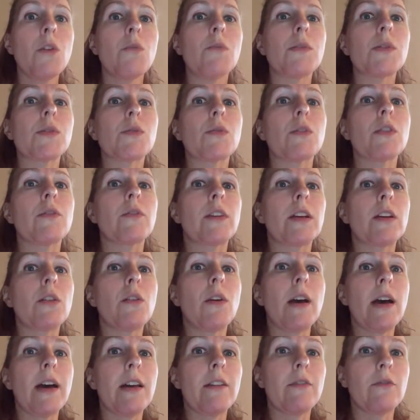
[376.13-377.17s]
Was sort of a go
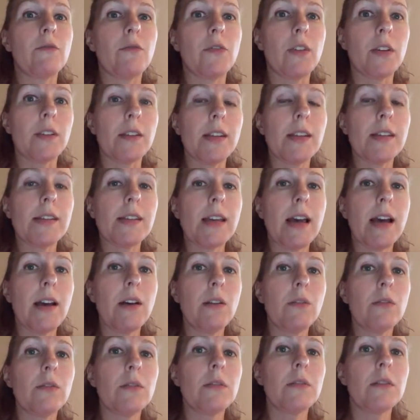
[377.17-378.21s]
ahead and fill this
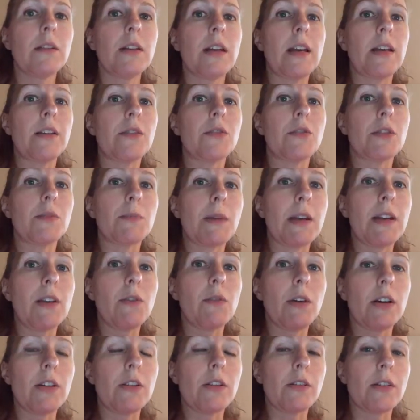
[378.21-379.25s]
out, answer as many
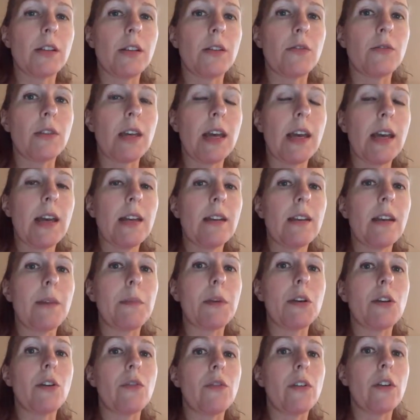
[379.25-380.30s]
questions as you can, let
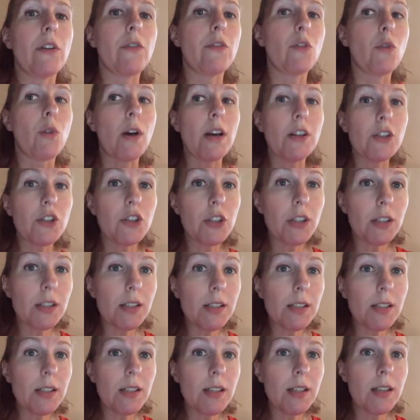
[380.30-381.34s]
me know if you have
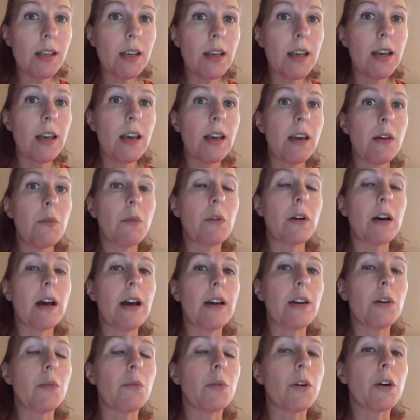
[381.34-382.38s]
questions. We'll
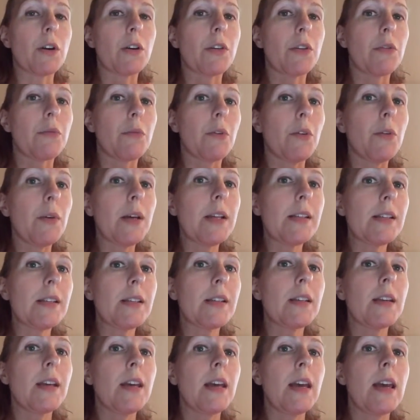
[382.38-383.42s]
kind of work through
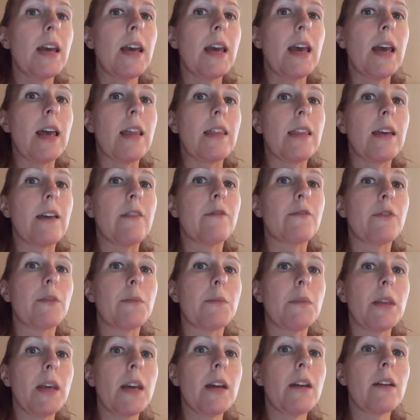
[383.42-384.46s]
it. And then
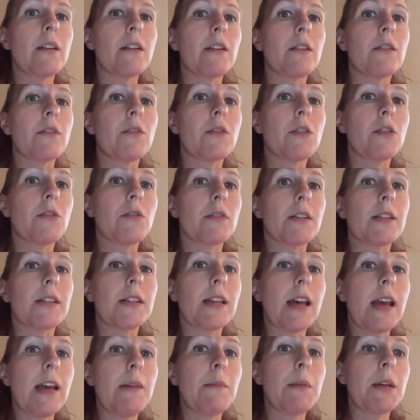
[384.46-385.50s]
from there, your
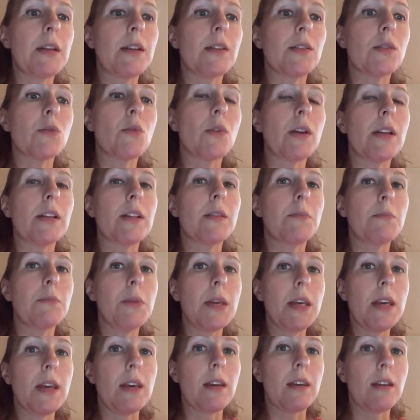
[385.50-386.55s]
assignment is going to
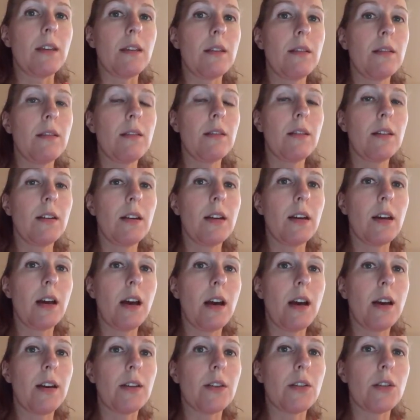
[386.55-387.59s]
be
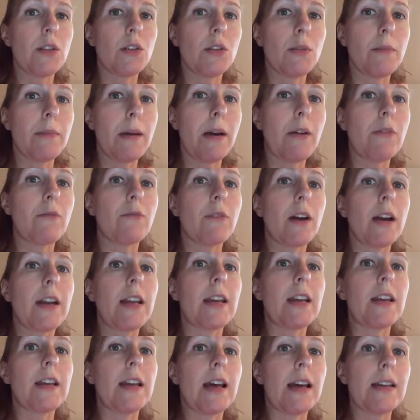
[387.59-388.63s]
about
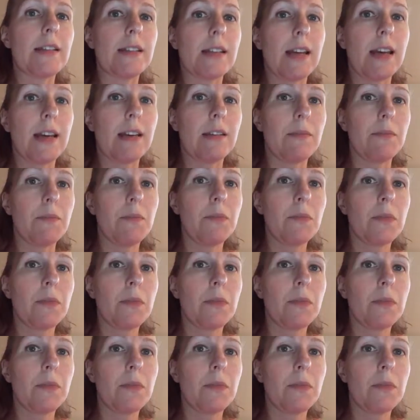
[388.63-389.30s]
writing an essay.